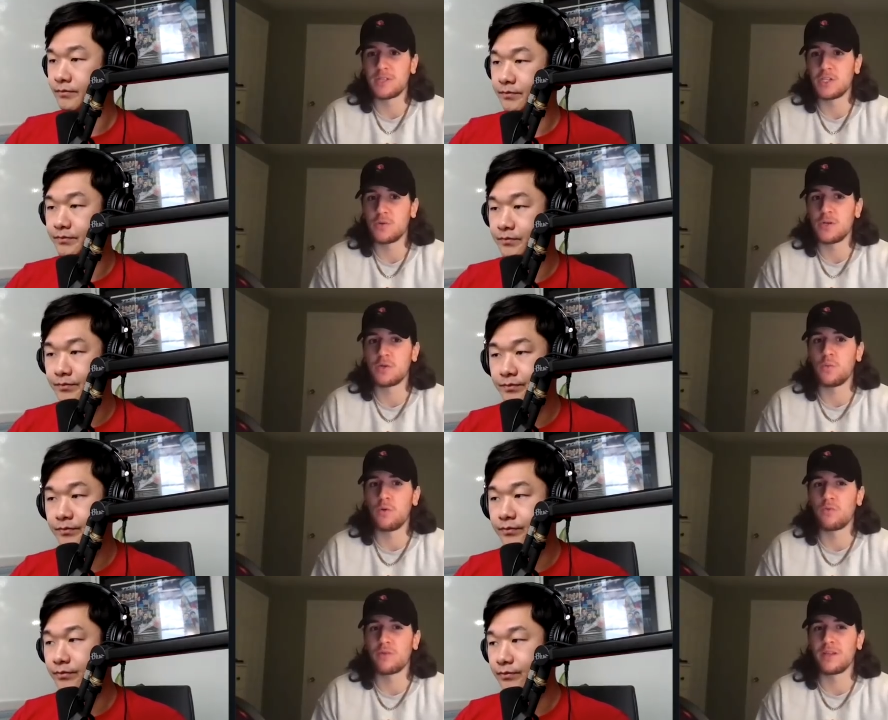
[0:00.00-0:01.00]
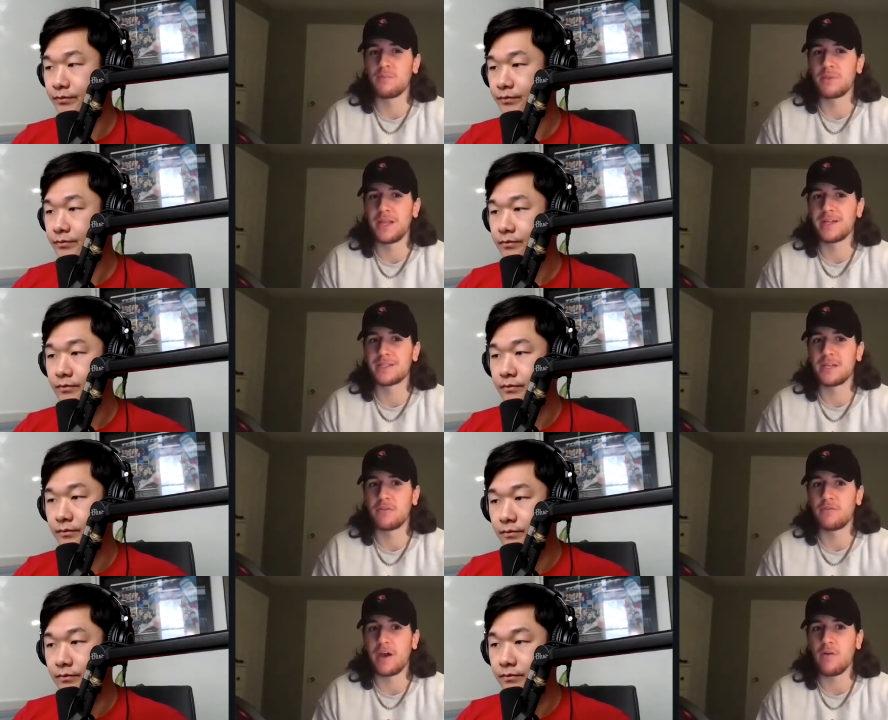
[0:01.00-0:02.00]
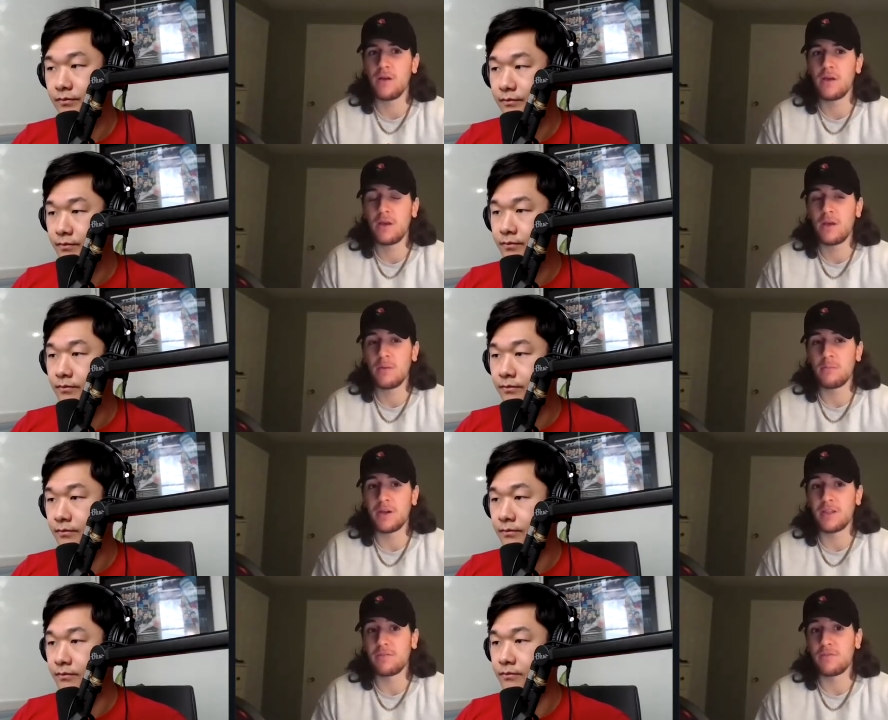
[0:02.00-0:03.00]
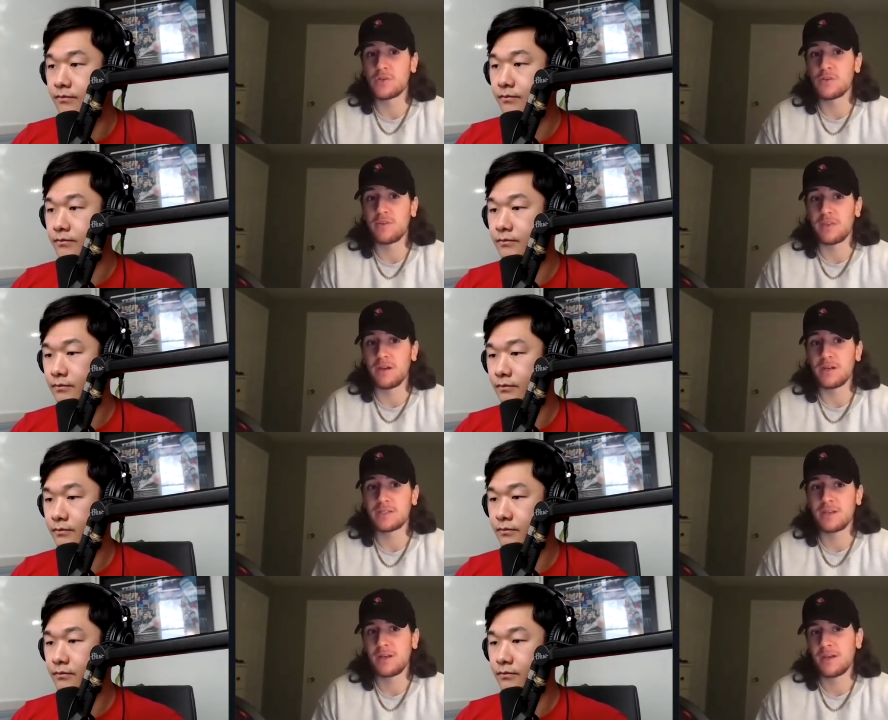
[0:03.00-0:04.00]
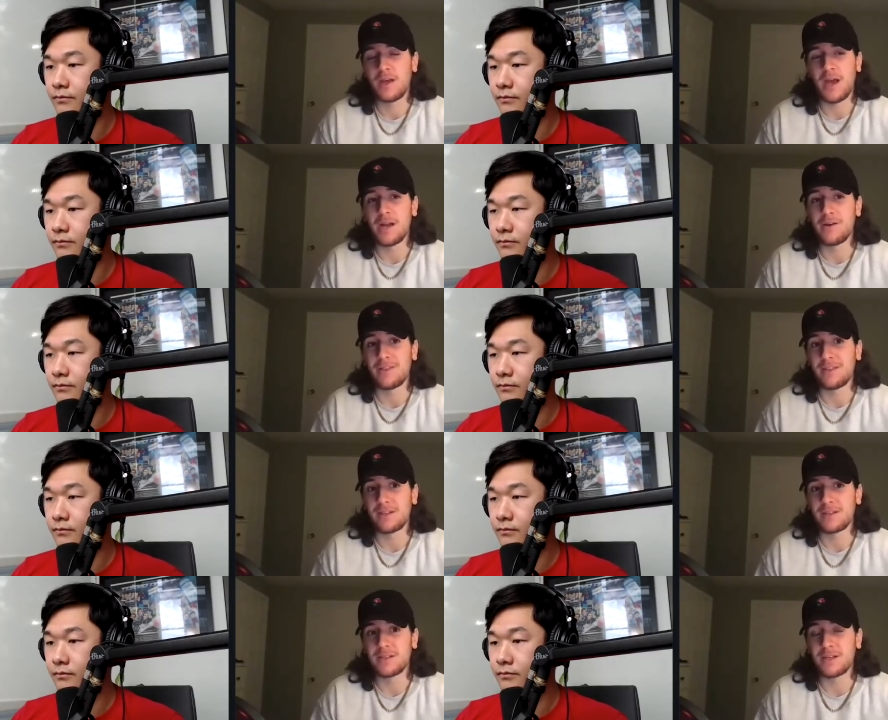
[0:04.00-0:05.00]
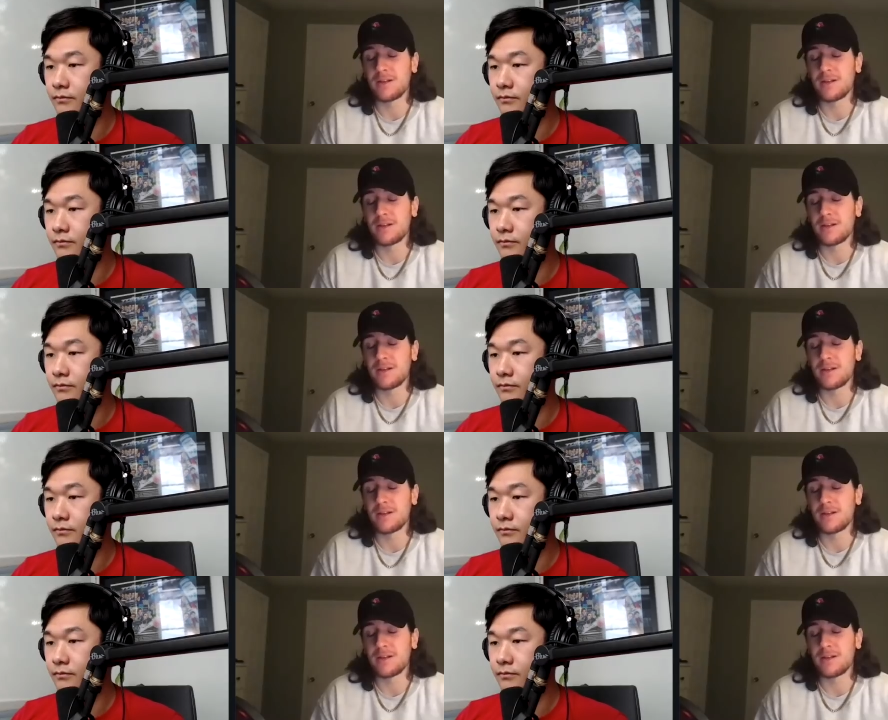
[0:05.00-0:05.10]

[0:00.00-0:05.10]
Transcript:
Speaker 1: situation won't really play itself out. But in the future, if it does, I don't know. I think this is like a